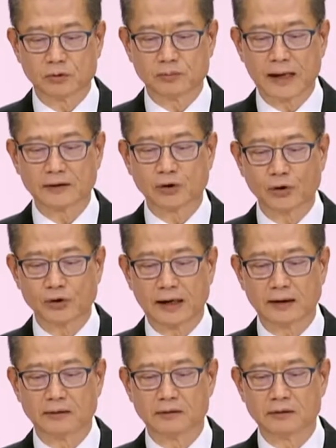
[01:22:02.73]
of the Hong Kong
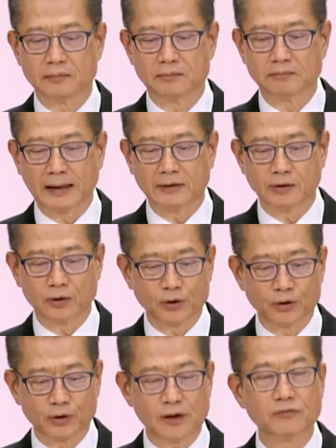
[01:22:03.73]
Tourism Board
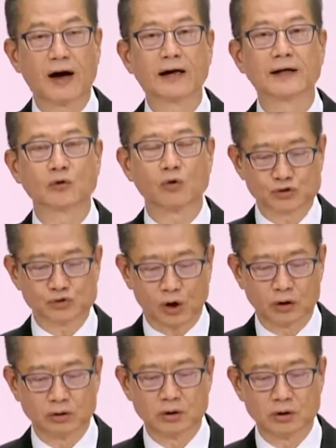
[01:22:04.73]
to revive
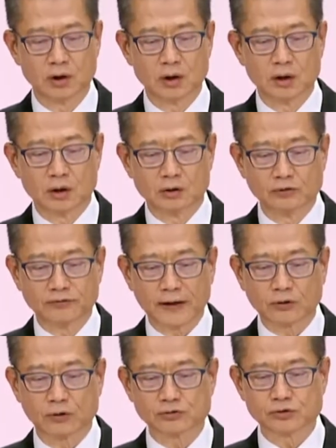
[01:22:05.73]
the tourism industry
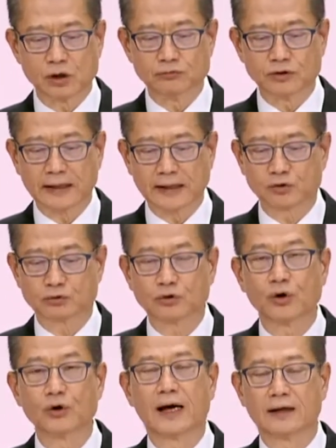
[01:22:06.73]
and implement the
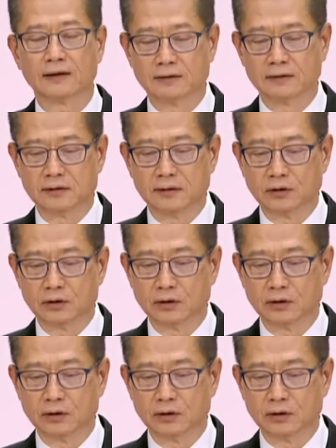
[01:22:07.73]
CTD plan.